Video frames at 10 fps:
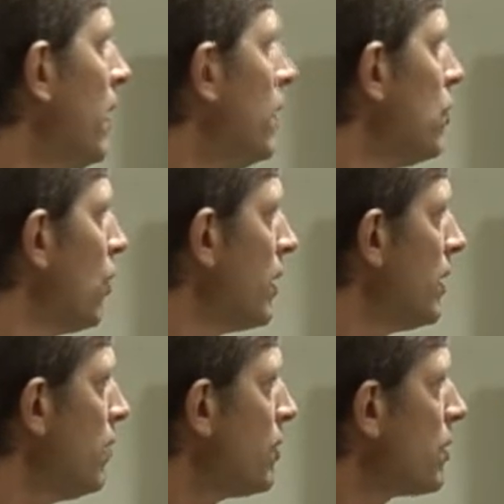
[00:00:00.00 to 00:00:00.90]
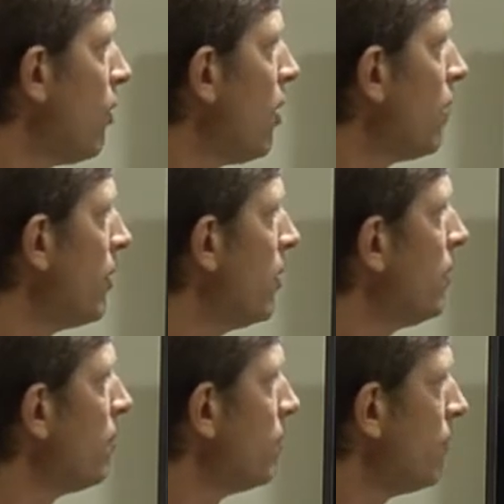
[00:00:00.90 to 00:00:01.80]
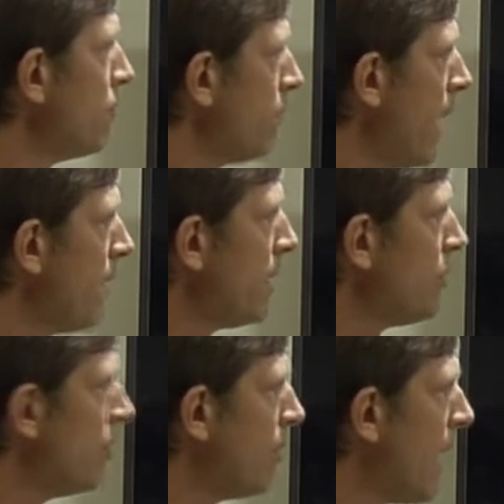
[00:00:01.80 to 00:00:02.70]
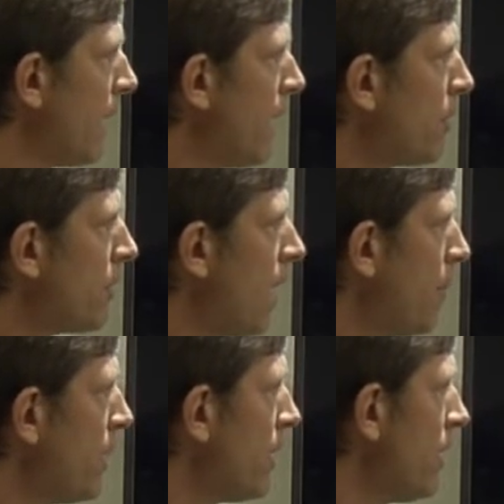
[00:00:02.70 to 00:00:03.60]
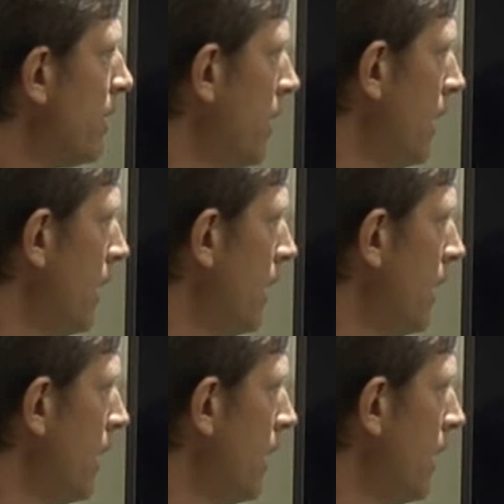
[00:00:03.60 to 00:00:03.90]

So continuous corn, we were planting into a rye cover crop here,